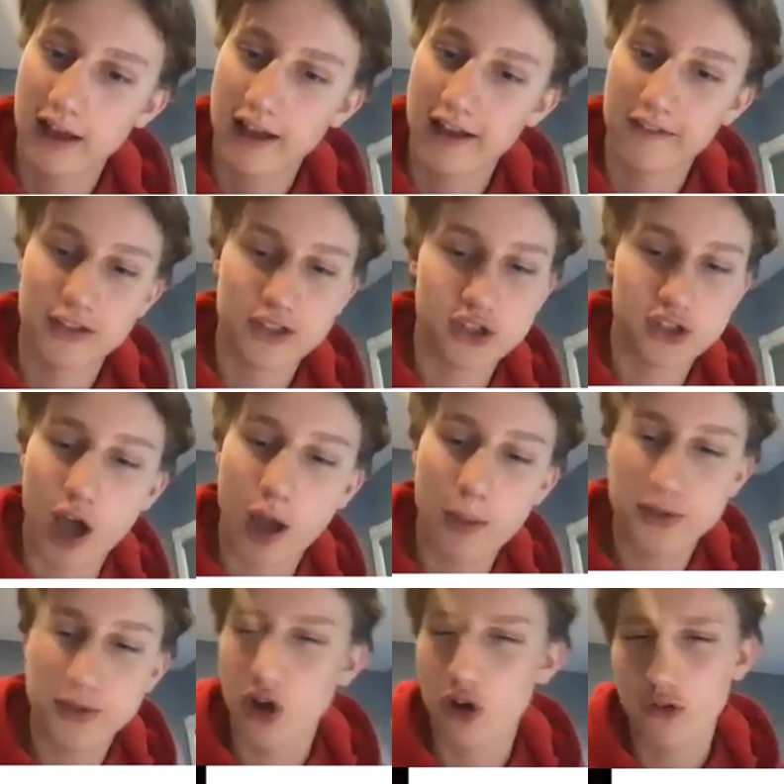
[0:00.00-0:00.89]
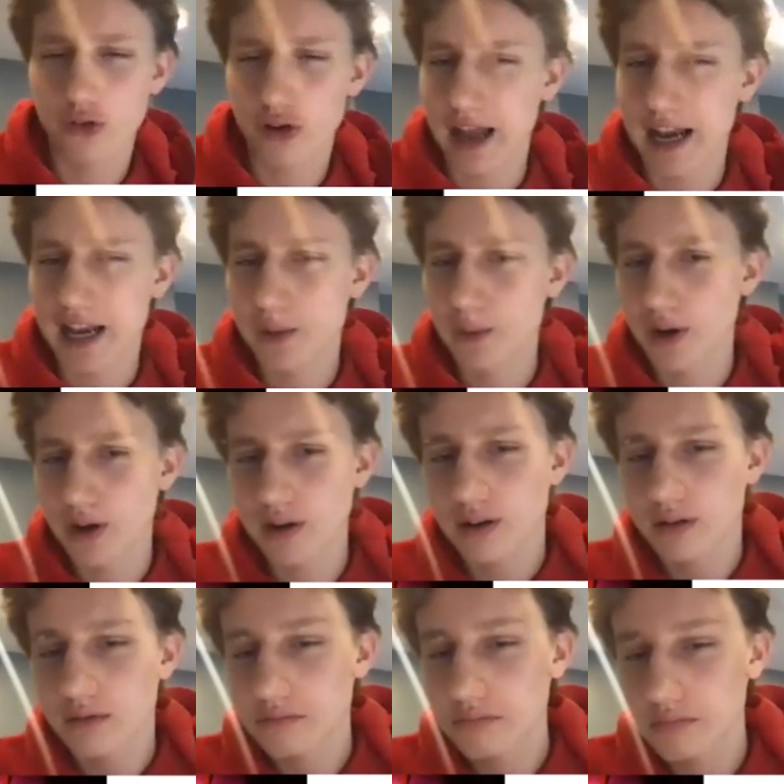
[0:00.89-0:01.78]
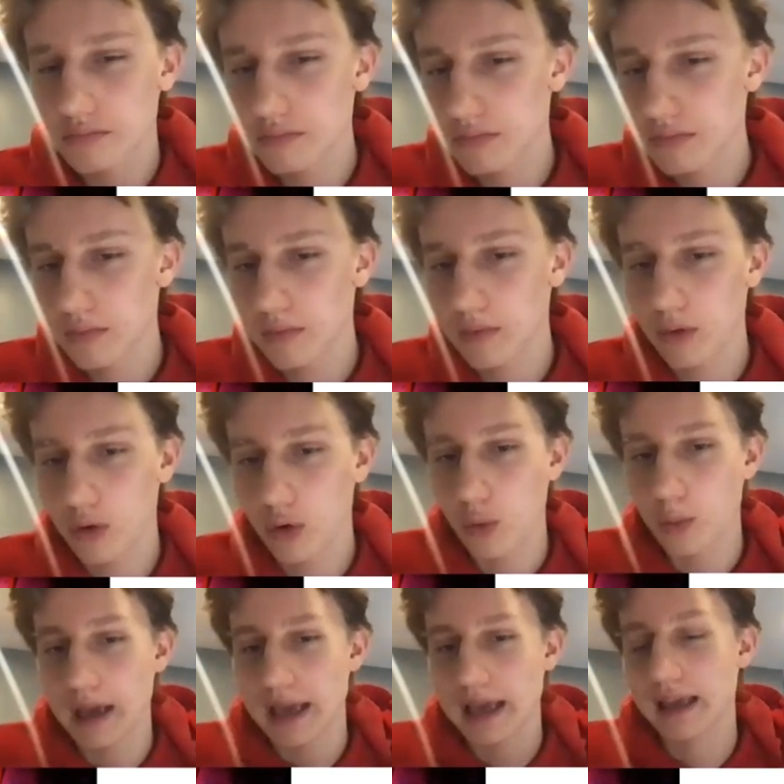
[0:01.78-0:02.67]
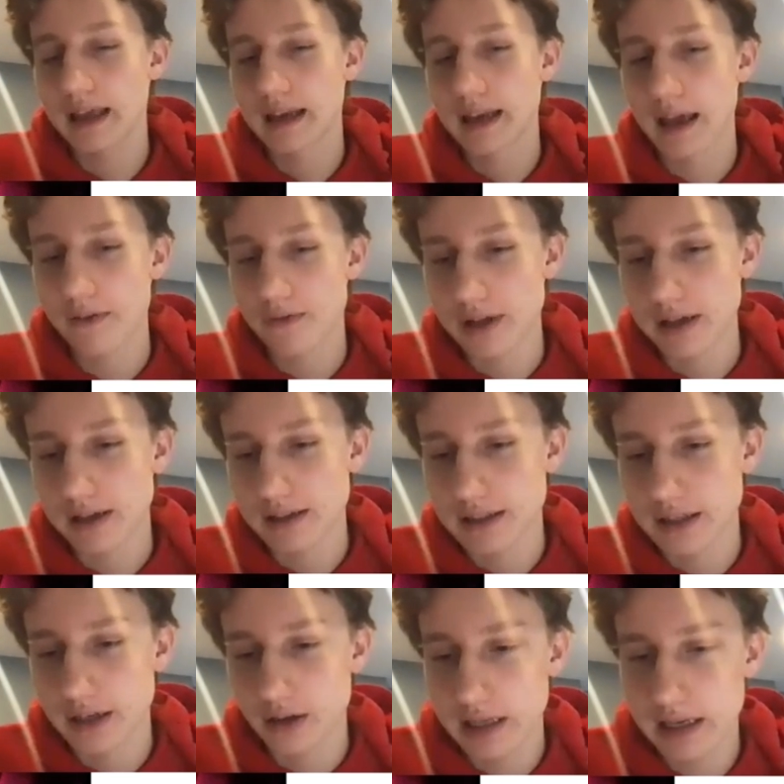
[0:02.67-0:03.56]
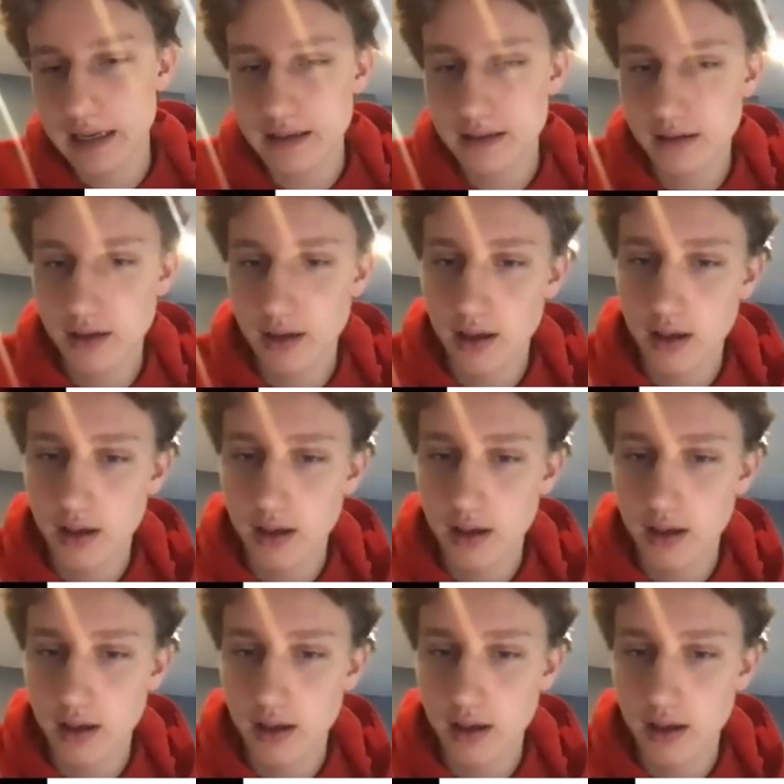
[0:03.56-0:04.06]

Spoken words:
of a top show for anyone who making a Netflix tier list.